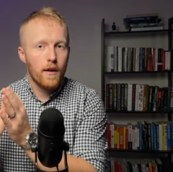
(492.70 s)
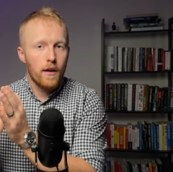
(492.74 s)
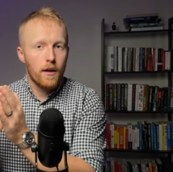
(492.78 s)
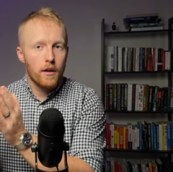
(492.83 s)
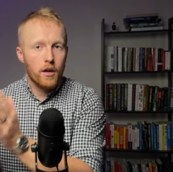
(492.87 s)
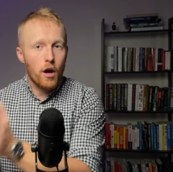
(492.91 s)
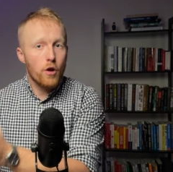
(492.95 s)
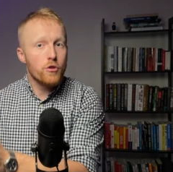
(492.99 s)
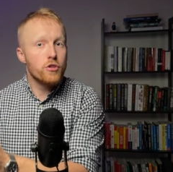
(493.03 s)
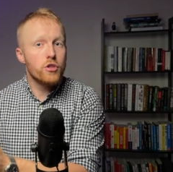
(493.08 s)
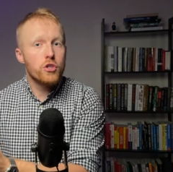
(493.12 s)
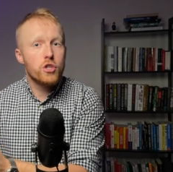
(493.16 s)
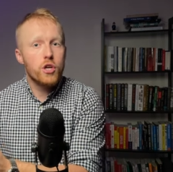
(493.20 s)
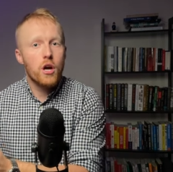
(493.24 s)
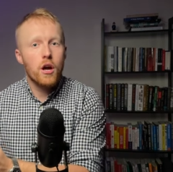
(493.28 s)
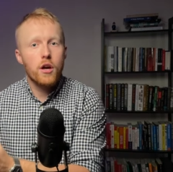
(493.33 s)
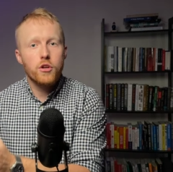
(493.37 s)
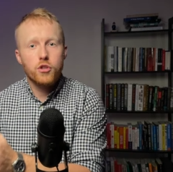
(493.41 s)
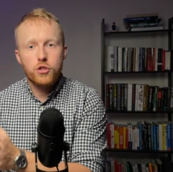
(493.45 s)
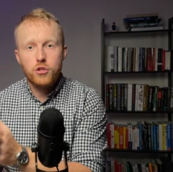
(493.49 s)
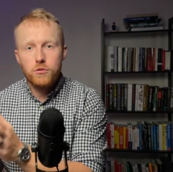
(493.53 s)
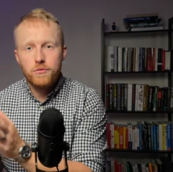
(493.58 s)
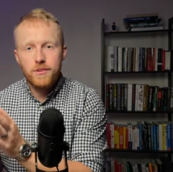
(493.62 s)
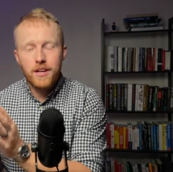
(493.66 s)
go to
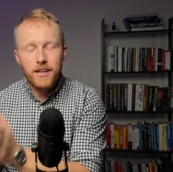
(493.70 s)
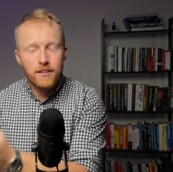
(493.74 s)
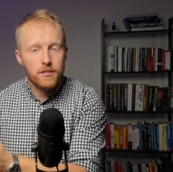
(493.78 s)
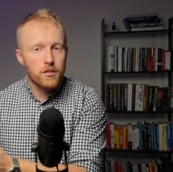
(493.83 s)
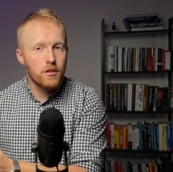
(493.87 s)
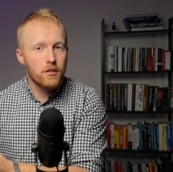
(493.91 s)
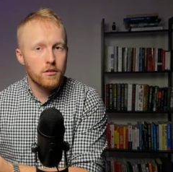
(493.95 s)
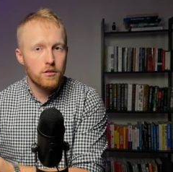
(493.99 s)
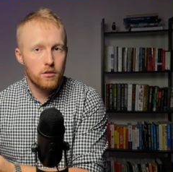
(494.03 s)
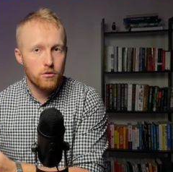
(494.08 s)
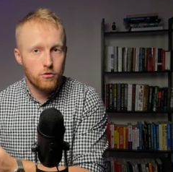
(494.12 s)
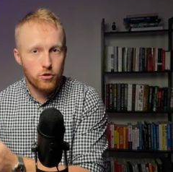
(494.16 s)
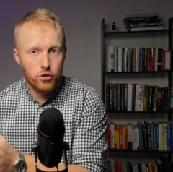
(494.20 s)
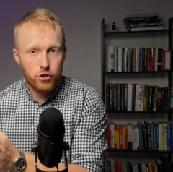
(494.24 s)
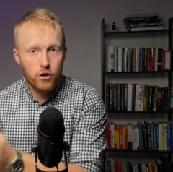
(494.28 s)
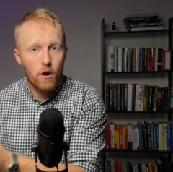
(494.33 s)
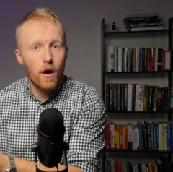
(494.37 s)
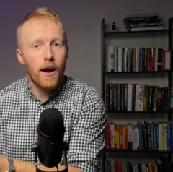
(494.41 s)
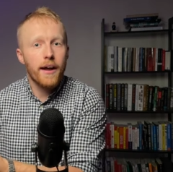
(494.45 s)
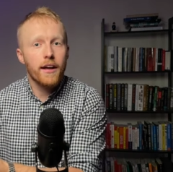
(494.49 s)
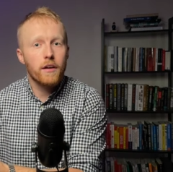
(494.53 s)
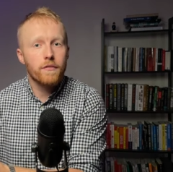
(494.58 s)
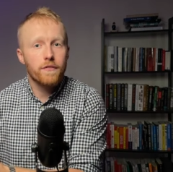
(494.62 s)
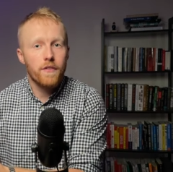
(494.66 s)
church, you need to, you
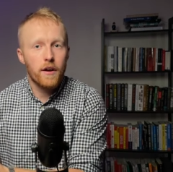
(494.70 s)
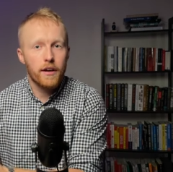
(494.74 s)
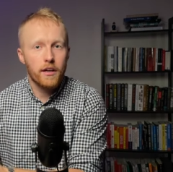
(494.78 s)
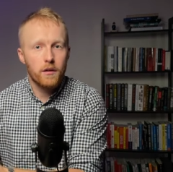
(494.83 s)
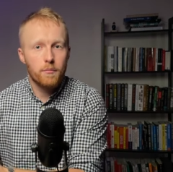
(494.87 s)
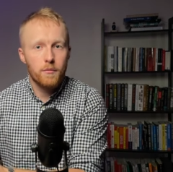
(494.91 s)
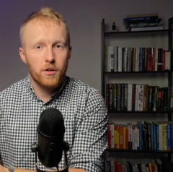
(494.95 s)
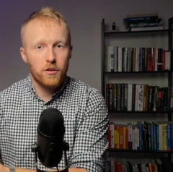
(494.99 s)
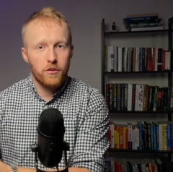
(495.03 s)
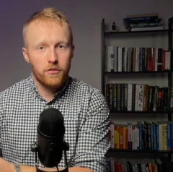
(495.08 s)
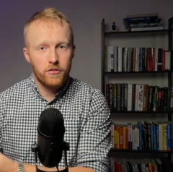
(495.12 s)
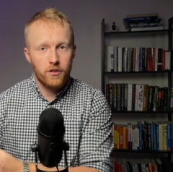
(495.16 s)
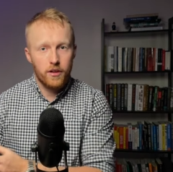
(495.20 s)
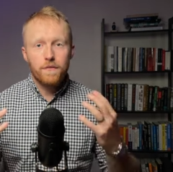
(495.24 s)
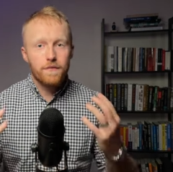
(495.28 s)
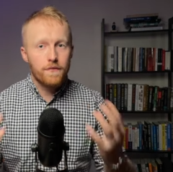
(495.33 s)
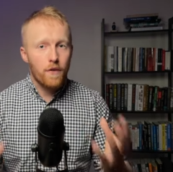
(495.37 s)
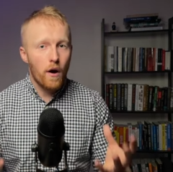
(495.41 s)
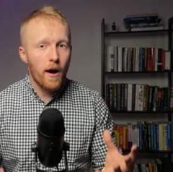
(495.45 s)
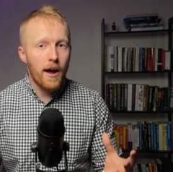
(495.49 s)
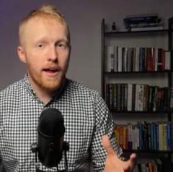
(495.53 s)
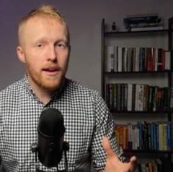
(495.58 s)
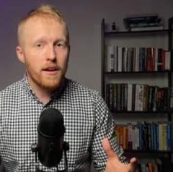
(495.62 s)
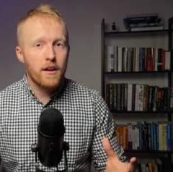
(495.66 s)
try and find a community.
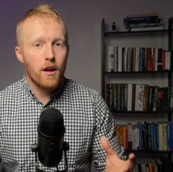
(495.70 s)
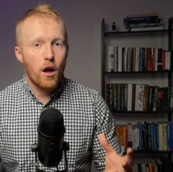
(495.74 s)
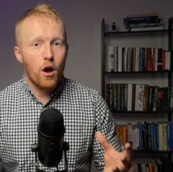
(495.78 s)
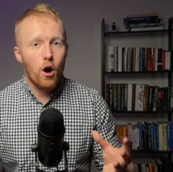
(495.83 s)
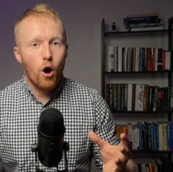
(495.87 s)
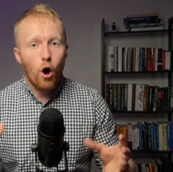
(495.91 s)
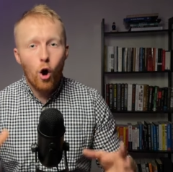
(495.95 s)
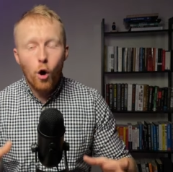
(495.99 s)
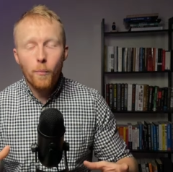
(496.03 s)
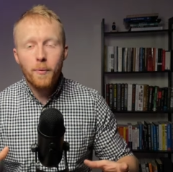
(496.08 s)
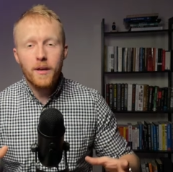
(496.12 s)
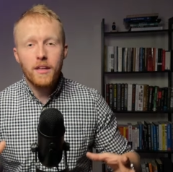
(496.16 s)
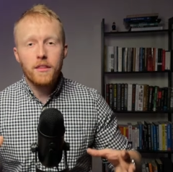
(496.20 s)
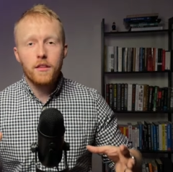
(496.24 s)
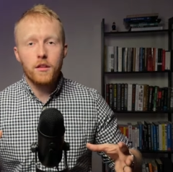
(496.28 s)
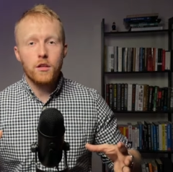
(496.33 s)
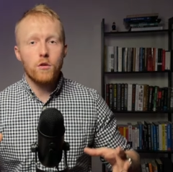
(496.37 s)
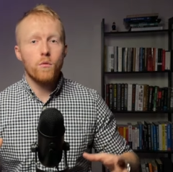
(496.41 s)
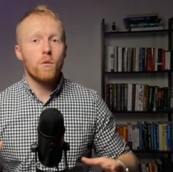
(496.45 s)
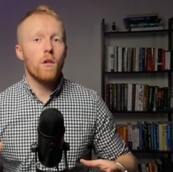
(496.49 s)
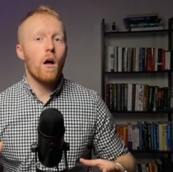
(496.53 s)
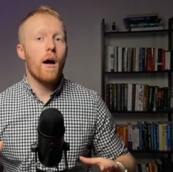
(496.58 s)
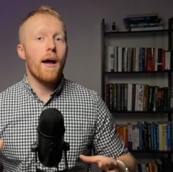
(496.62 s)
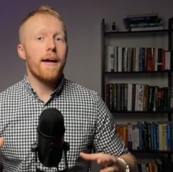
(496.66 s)
Find a hobby that
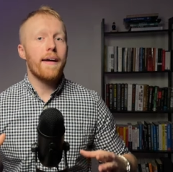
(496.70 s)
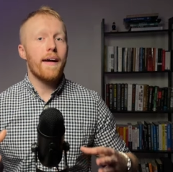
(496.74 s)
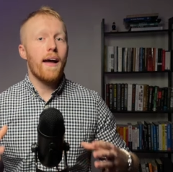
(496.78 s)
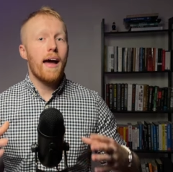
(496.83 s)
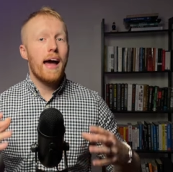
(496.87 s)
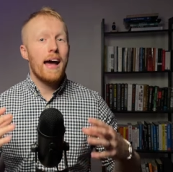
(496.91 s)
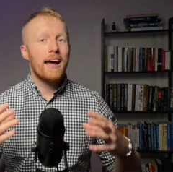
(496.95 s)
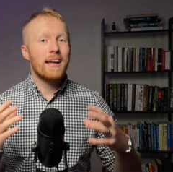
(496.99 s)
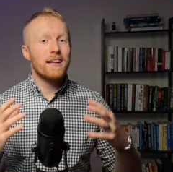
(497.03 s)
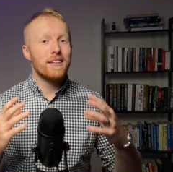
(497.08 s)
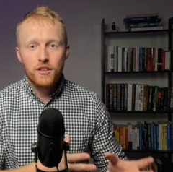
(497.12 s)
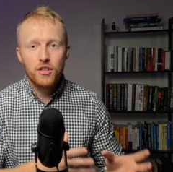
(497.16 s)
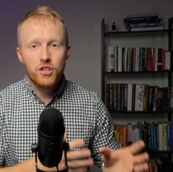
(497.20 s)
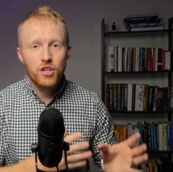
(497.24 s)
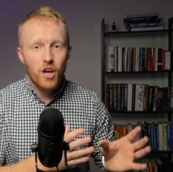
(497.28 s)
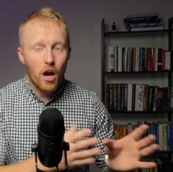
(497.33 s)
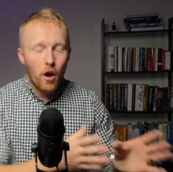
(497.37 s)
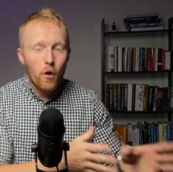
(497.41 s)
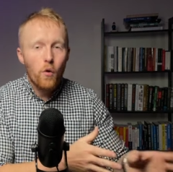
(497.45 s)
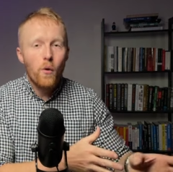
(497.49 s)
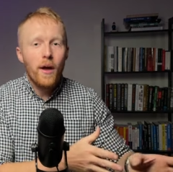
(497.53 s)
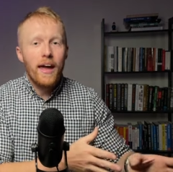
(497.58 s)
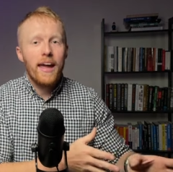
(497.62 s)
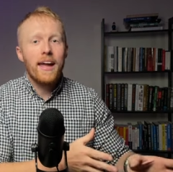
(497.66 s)
you like and
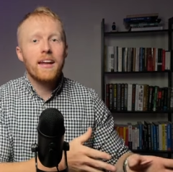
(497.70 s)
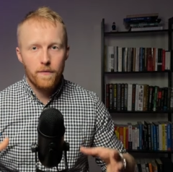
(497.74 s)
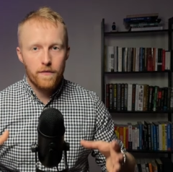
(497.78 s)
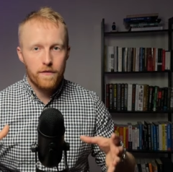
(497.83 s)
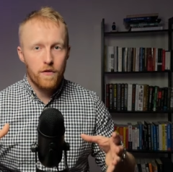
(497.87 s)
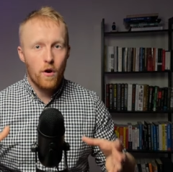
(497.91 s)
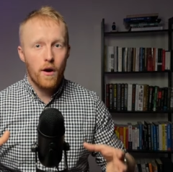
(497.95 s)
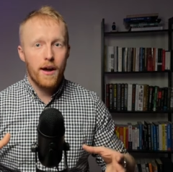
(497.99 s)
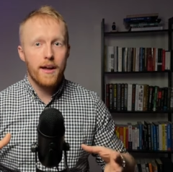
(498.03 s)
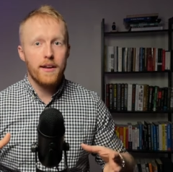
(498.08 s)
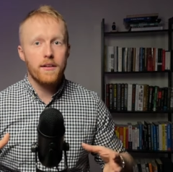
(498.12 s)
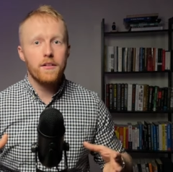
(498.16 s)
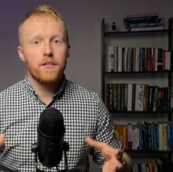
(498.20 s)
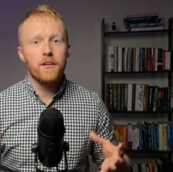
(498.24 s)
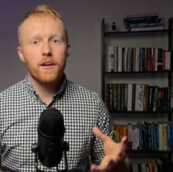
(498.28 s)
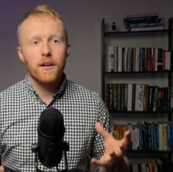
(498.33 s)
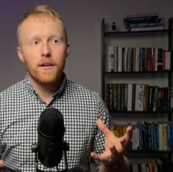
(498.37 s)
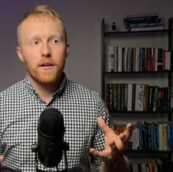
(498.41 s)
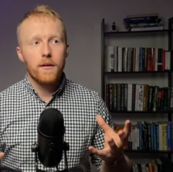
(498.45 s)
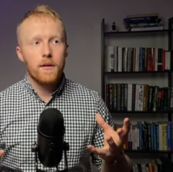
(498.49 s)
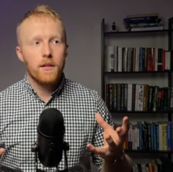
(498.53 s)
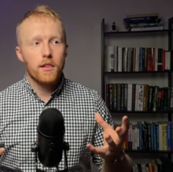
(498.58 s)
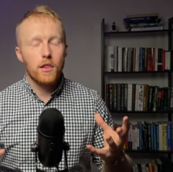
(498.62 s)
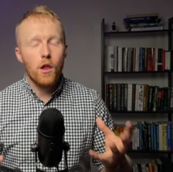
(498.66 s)
go in and find
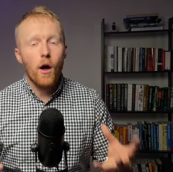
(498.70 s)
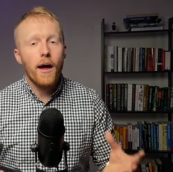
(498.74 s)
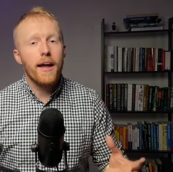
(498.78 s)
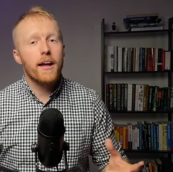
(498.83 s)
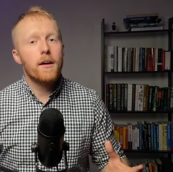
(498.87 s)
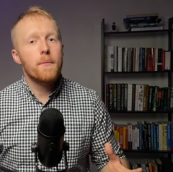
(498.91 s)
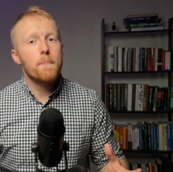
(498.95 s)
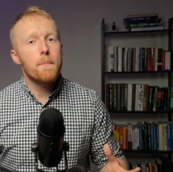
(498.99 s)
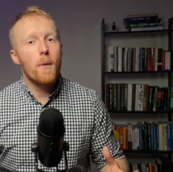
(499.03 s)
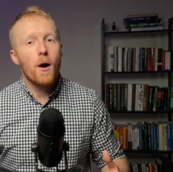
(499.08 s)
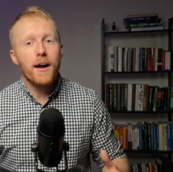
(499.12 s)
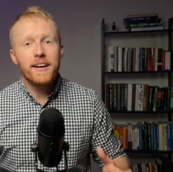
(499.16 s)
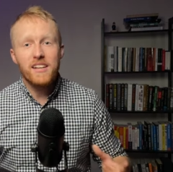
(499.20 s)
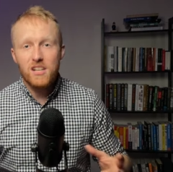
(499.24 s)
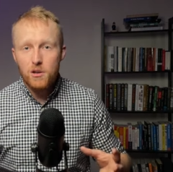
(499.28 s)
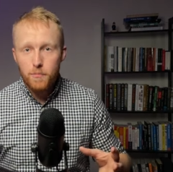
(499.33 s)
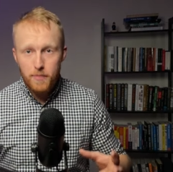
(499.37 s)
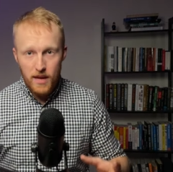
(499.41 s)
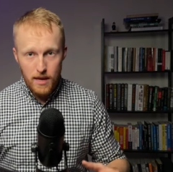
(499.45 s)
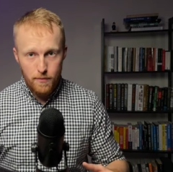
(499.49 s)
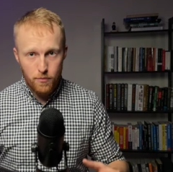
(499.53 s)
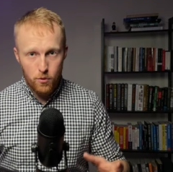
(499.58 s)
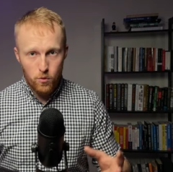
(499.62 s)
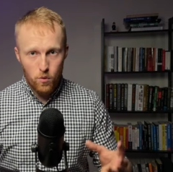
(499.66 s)
like-minded
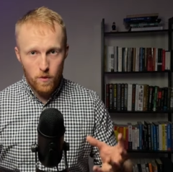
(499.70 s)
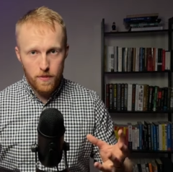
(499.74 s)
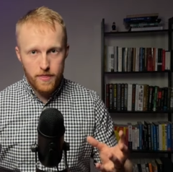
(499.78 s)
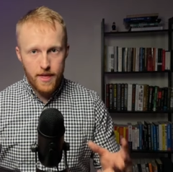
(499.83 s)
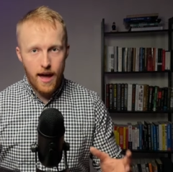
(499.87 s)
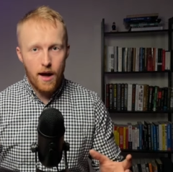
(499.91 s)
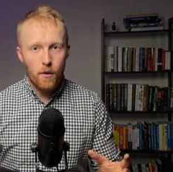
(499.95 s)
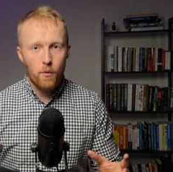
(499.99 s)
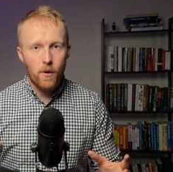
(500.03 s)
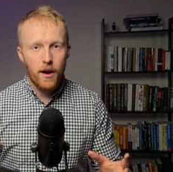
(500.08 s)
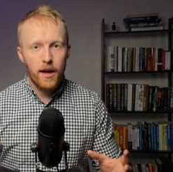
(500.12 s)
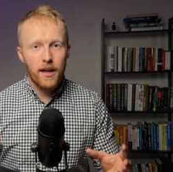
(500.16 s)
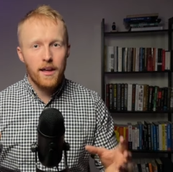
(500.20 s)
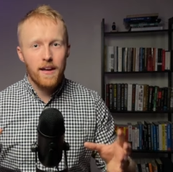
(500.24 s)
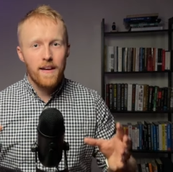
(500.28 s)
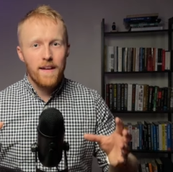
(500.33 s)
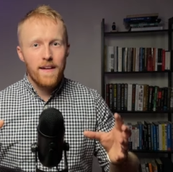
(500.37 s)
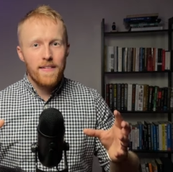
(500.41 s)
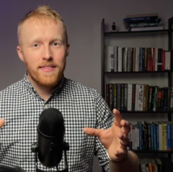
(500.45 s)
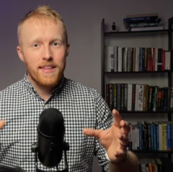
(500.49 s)
people that way.